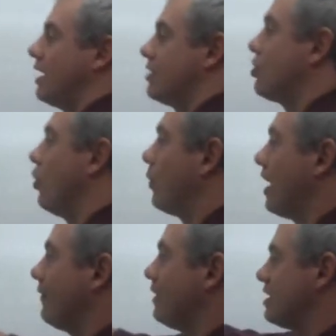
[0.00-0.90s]
So we
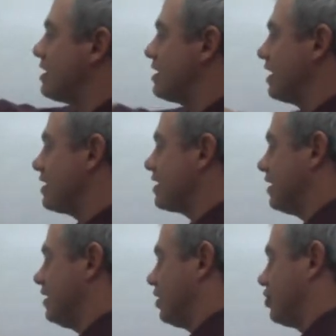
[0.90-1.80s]
have these 6
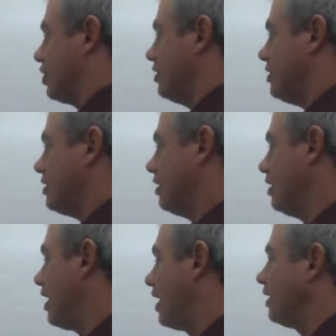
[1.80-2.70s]
conditions,
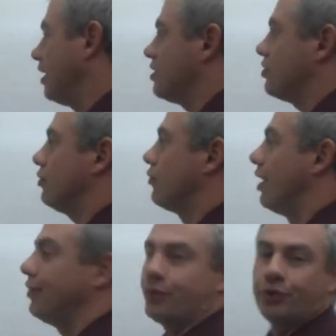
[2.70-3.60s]
and let's
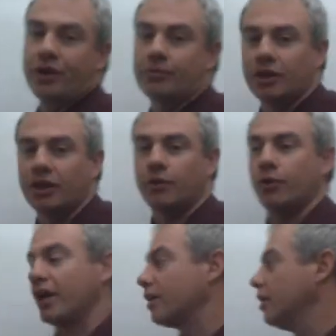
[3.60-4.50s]
run through them really
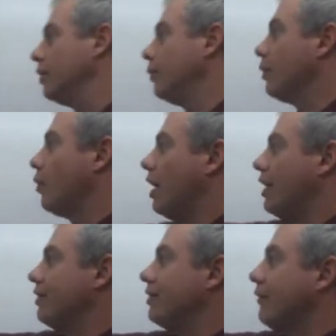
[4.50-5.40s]
quick. We want the